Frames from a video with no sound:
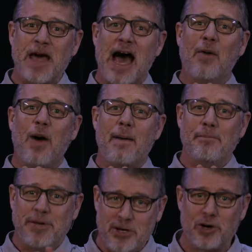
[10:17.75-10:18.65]
I
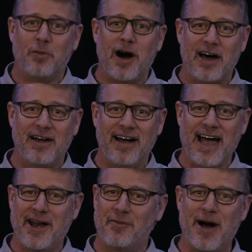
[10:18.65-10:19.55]
want pure water.
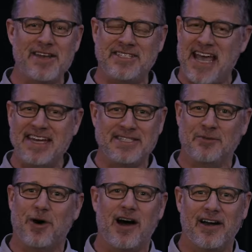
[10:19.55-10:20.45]
I don't want
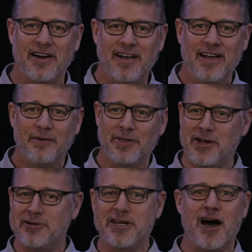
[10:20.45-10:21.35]
tainted water with
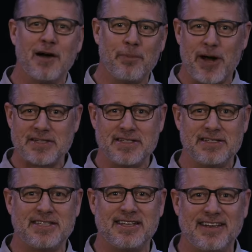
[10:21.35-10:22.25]
your dog presence.